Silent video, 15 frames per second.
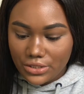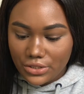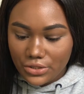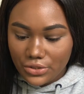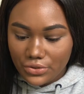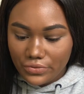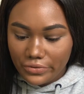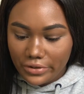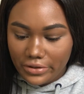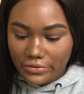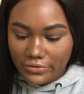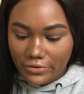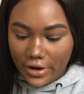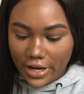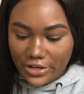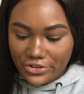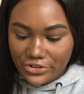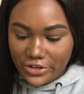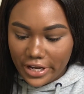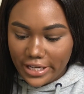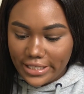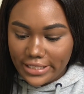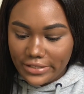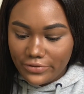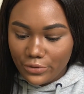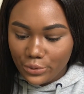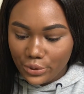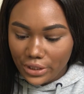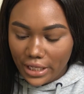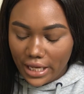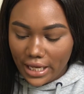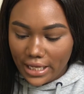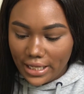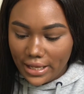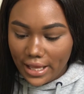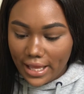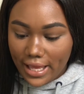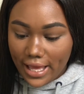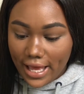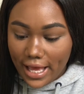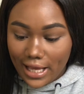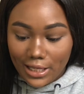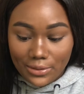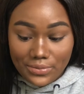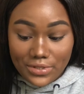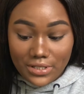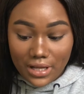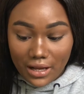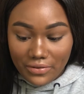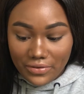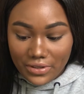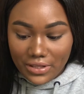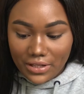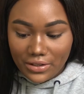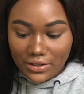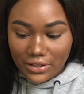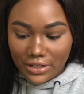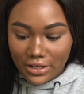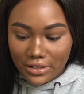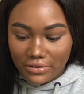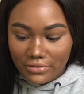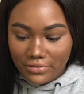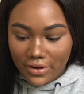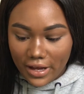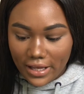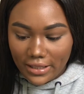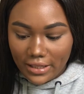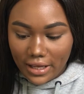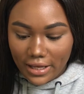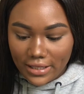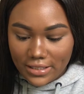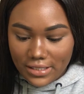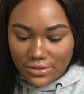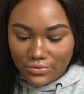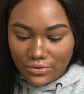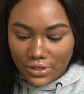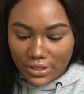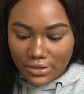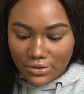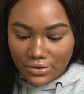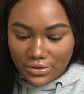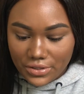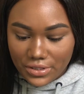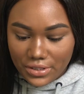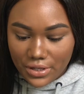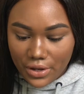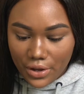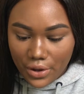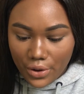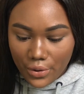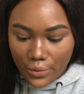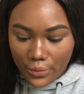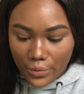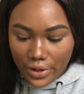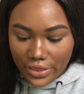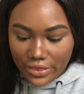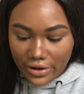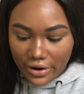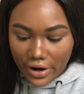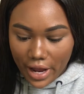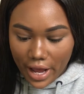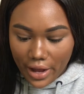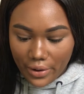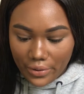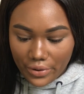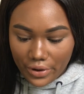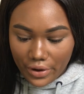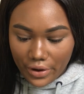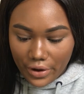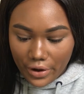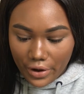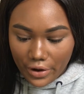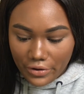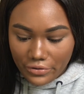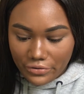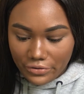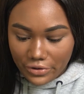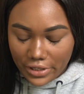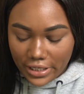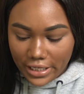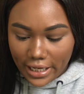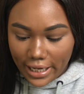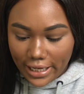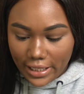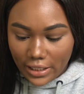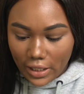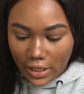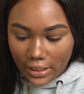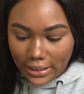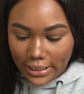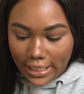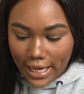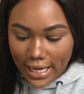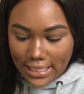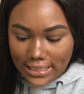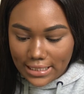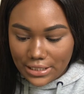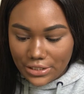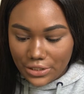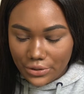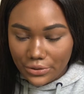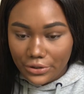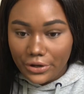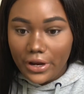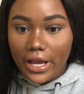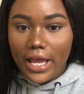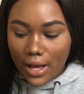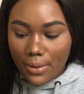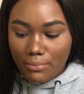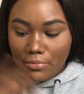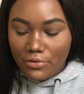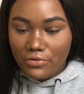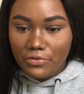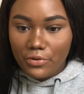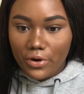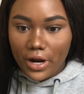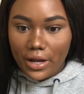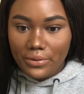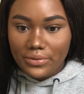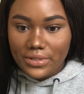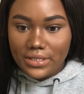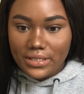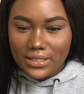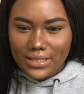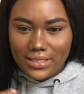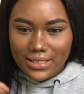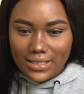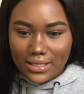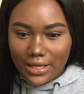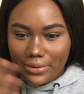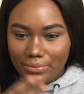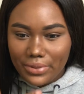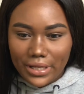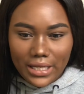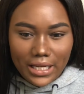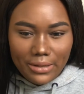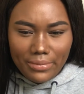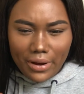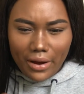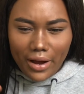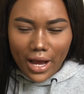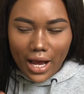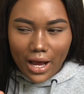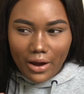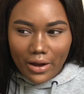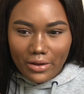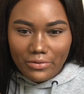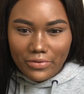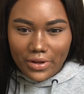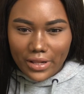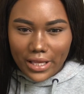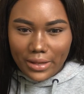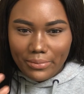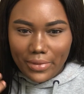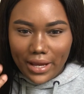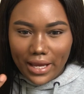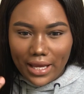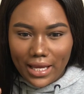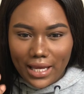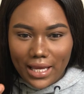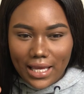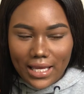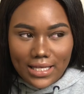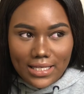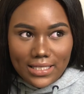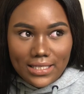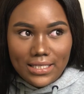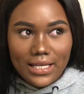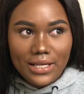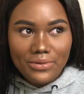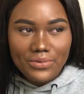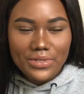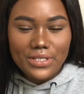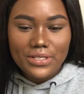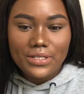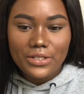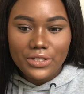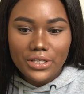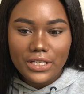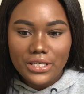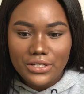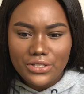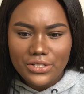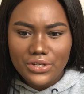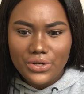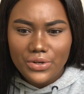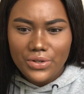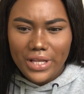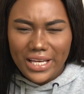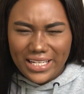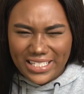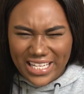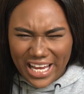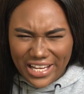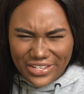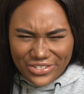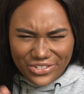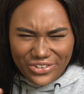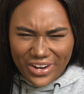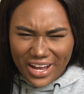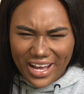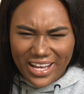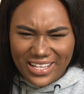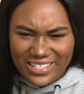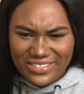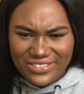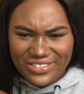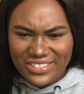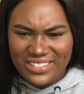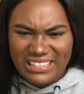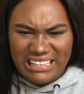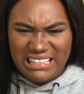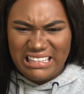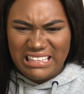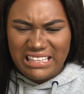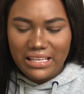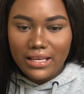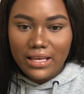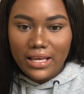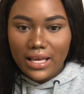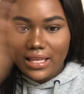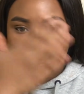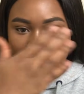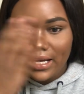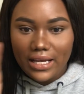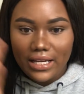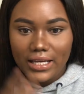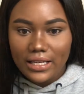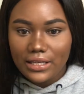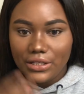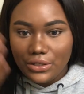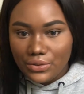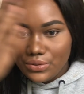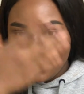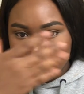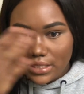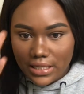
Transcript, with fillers: To refresh, exfoliate, help soften the look of fine lines and wrinkles with our alcohol-free glycolic acid toner. Before, I was complaining about how I felt like my skin was looking so like texturized and just ugh. And then I used